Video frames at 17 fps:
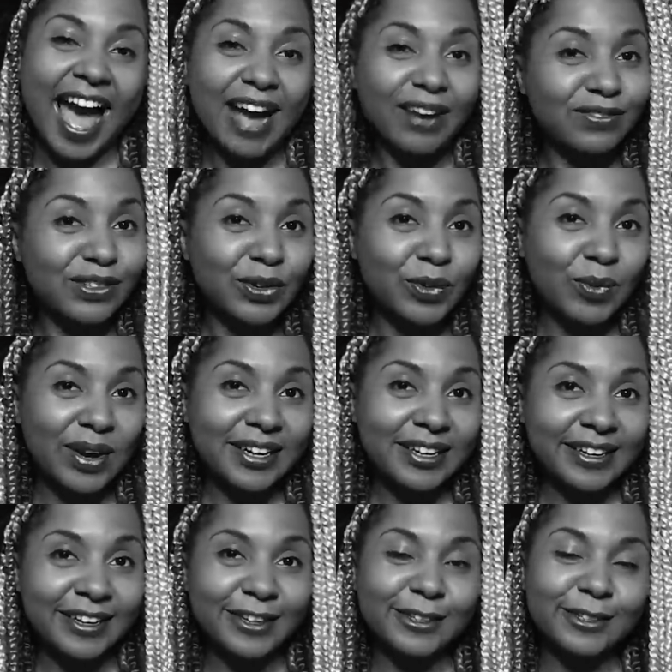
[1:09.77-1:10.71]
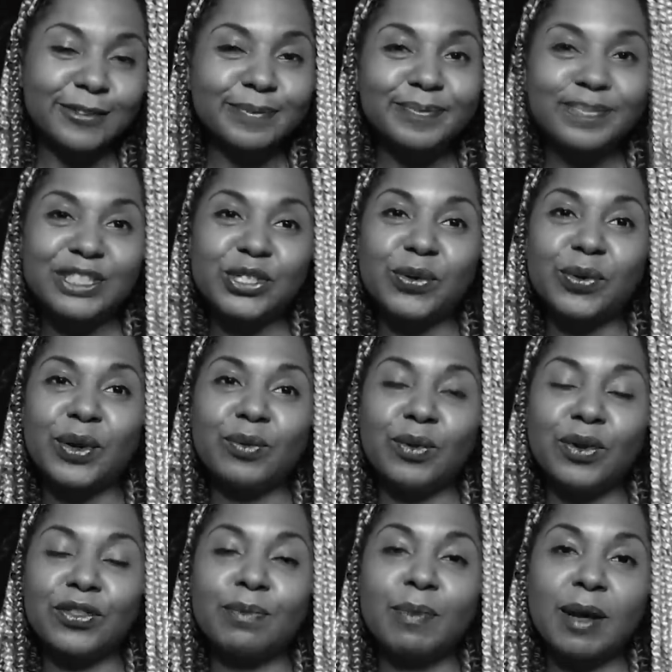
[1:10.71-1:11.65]
After one year,
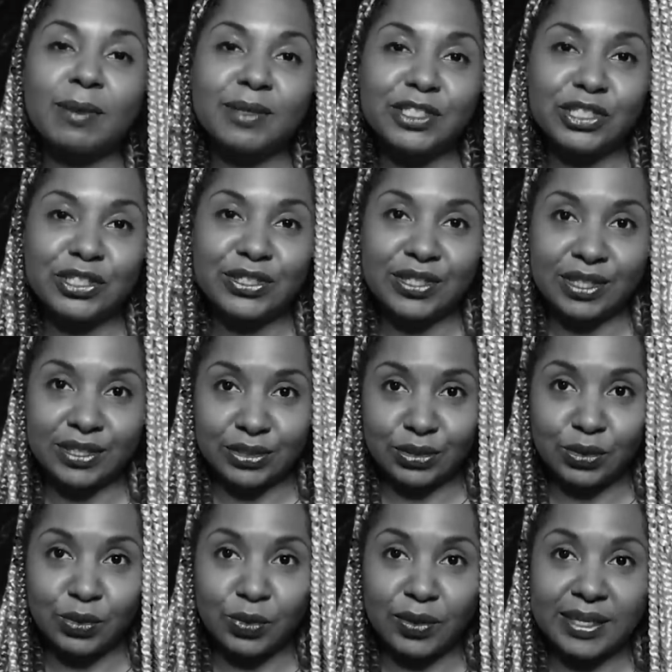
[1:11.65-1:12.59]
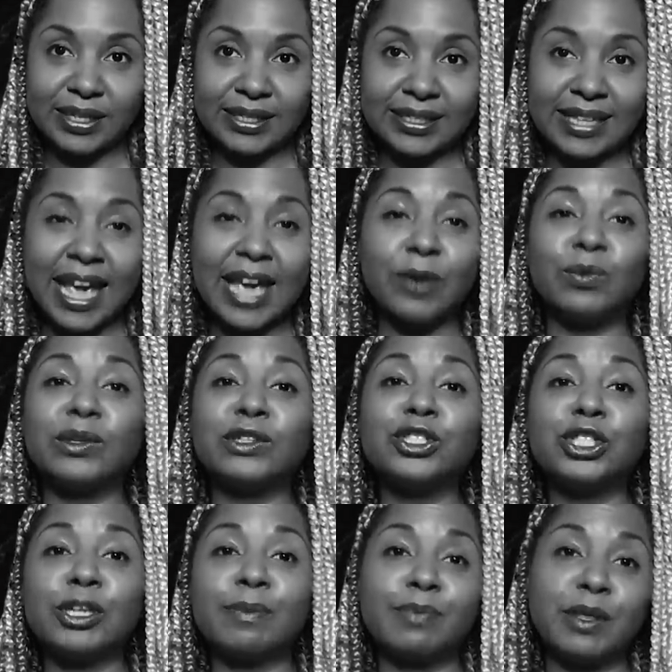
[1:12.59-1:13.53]
Storyworth publishes the stories and will
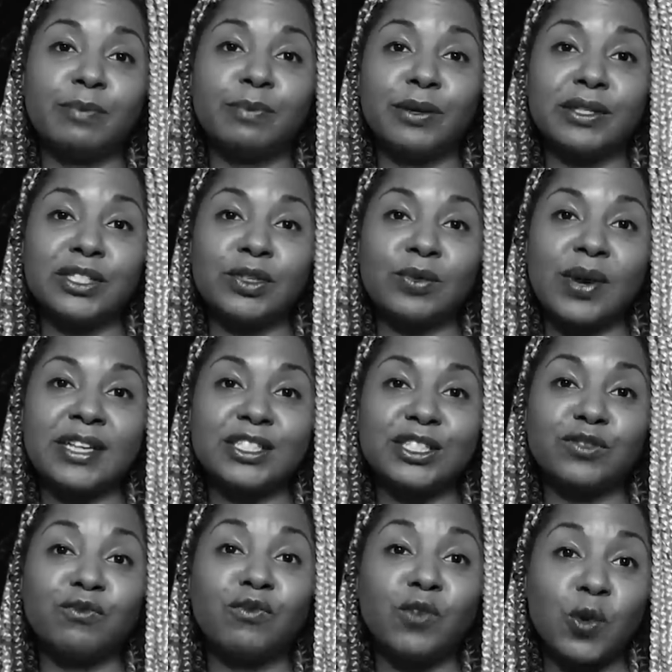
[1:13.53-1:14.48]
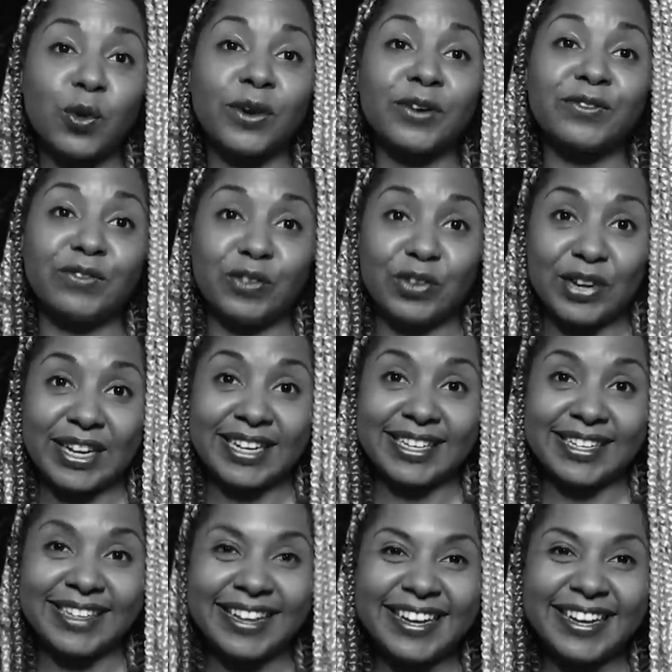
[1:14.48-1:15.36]
ship the book to us for free.